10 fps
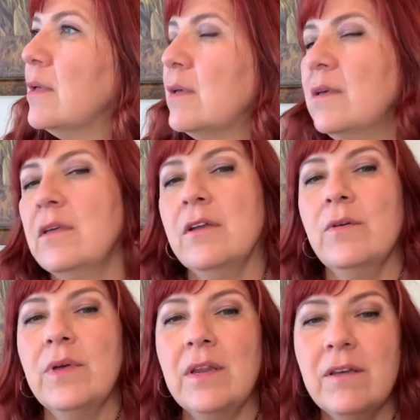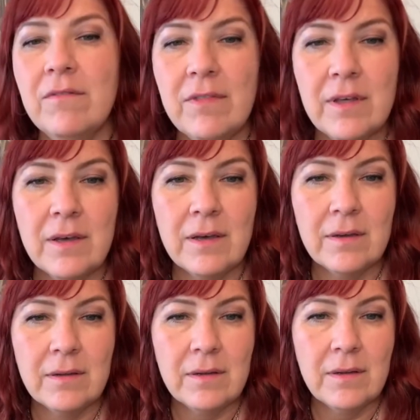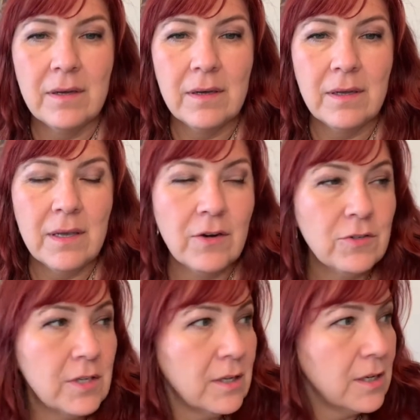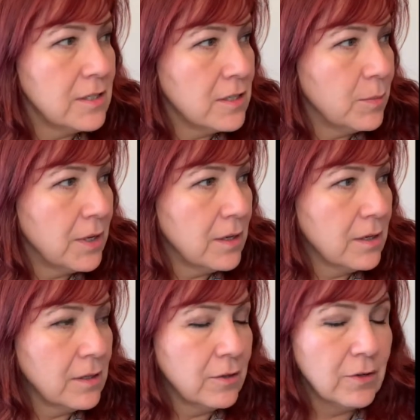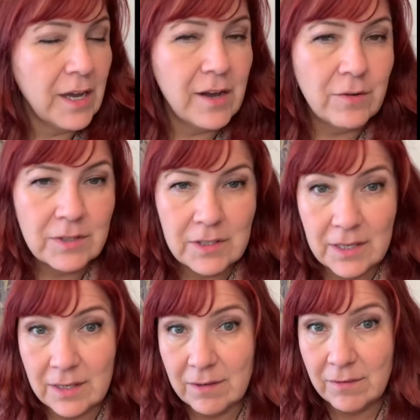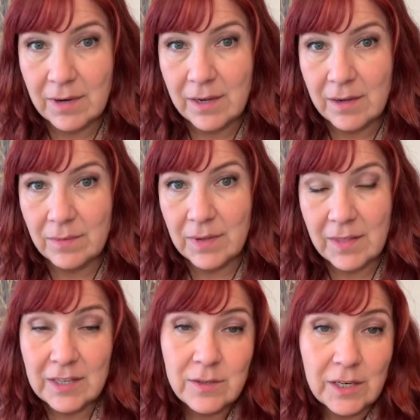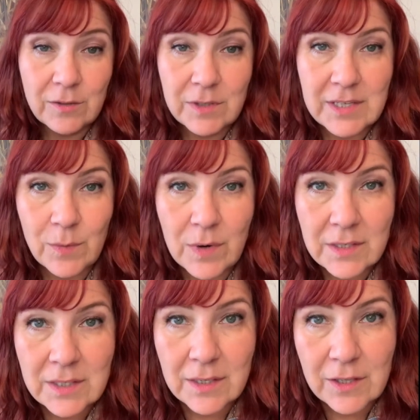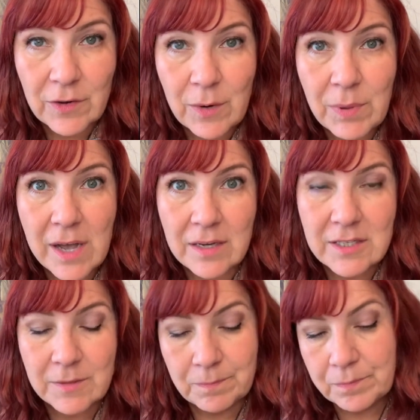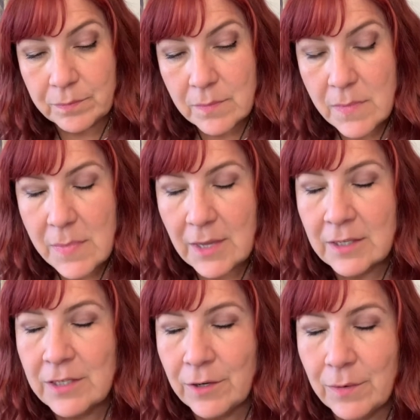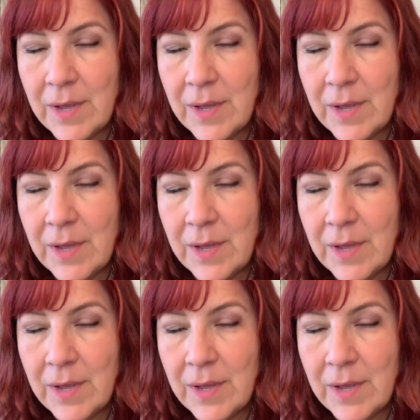you know, any of the energy that needs to be cleared out. And that's what I do, is I work to clear out blocks. So